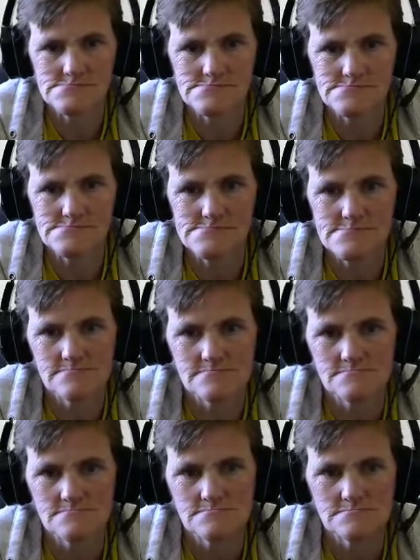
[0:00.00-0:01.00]
Because I sure as
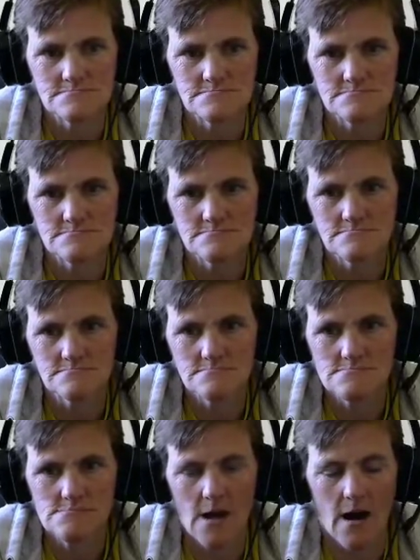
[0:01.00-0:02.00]
fuck don't.
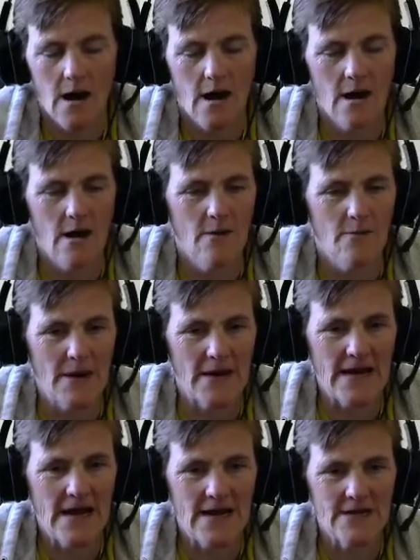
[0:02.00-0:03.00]
Oh my
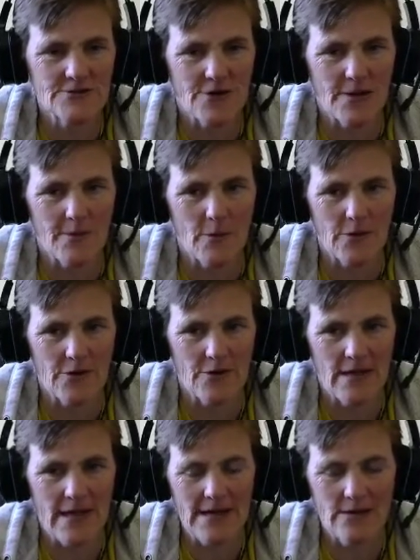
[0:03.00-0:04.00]
gosh, Grandma, with your
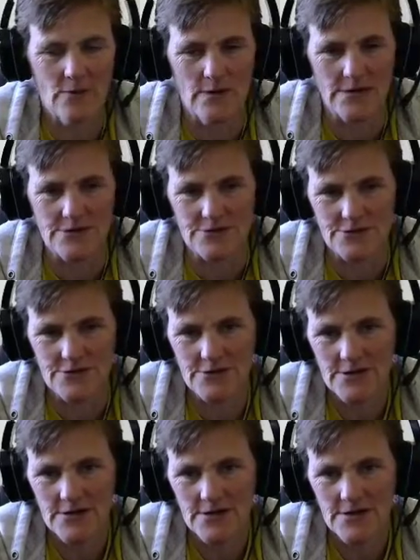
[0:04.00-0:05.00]
language.
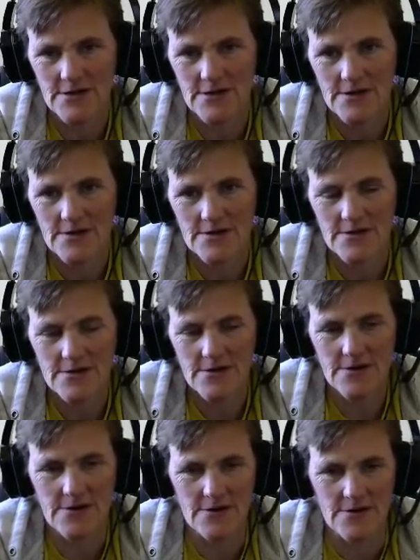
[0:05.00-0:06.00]
Mm.
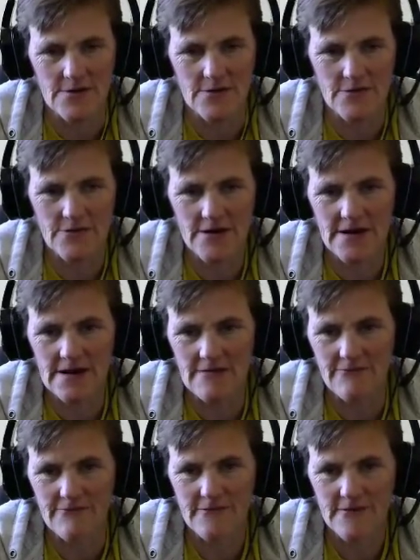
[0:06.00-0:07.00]
Good
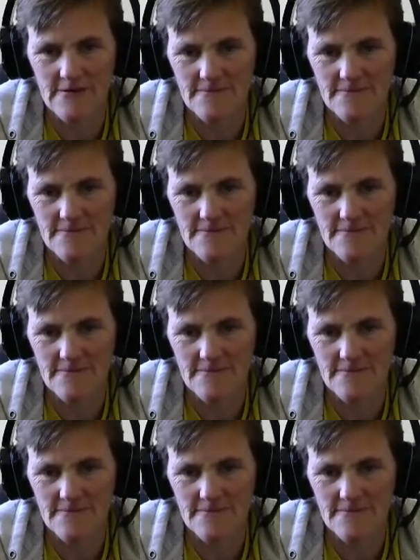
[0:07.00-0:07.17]
grief.